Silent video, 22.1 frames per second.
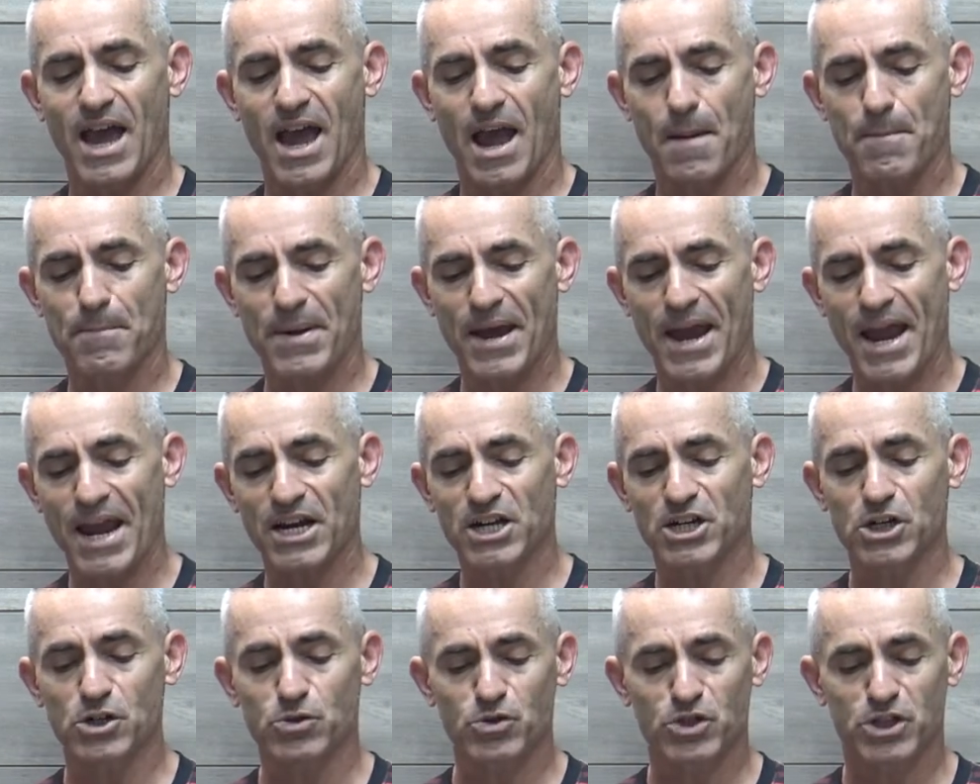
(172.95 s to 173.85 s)
and
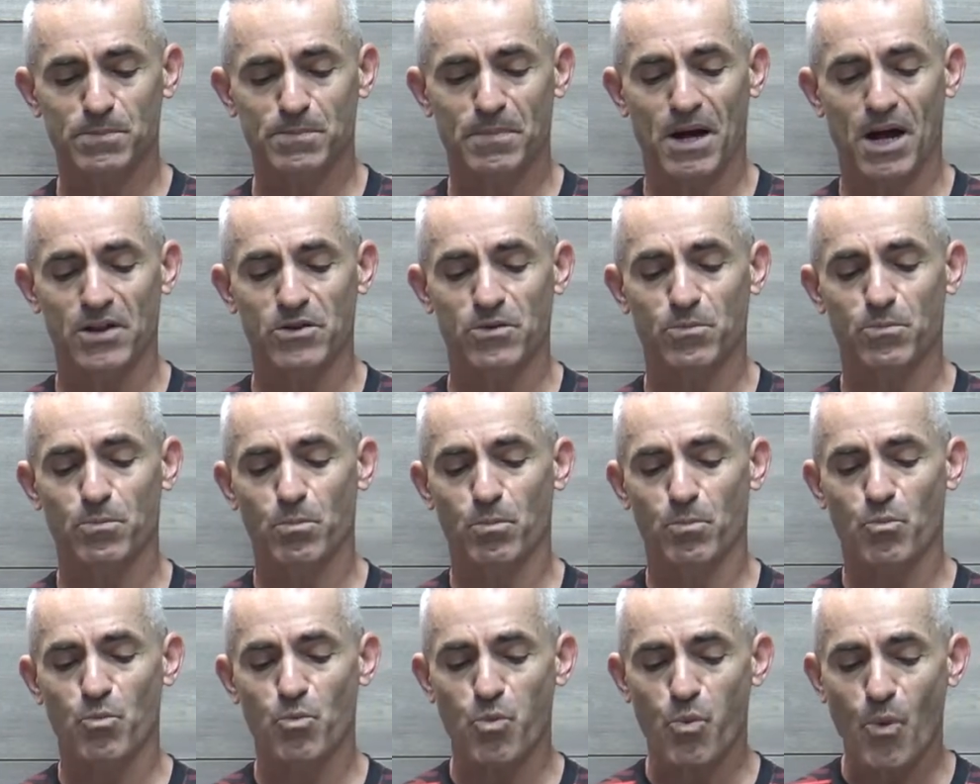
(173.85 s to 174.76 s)
patients responded
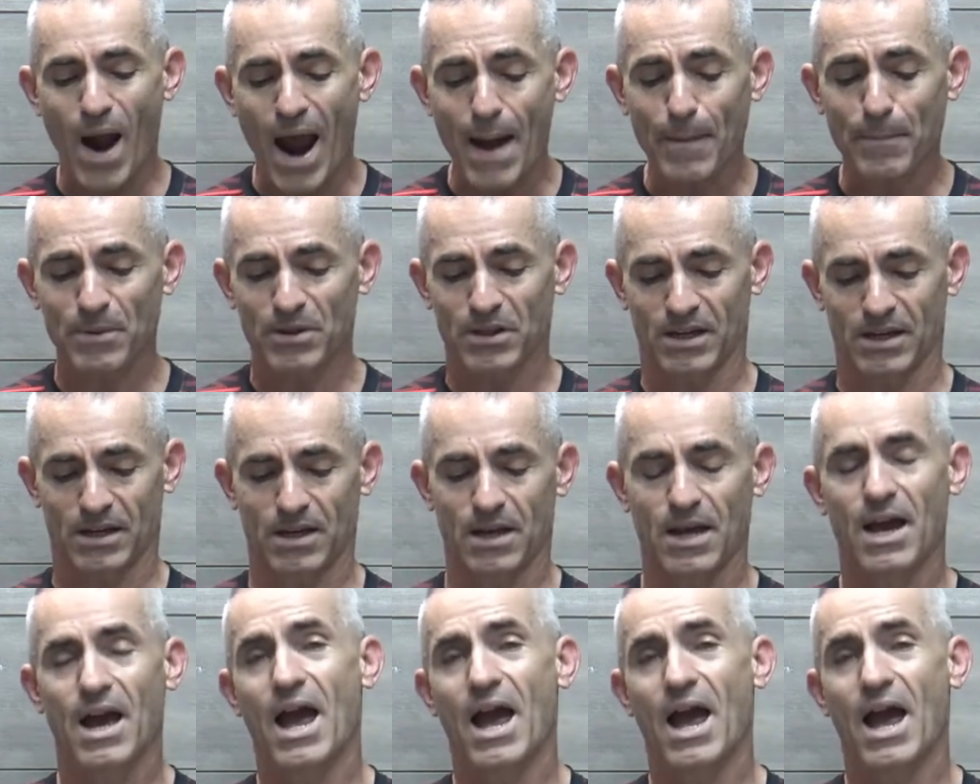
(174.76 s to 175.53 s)
rapidly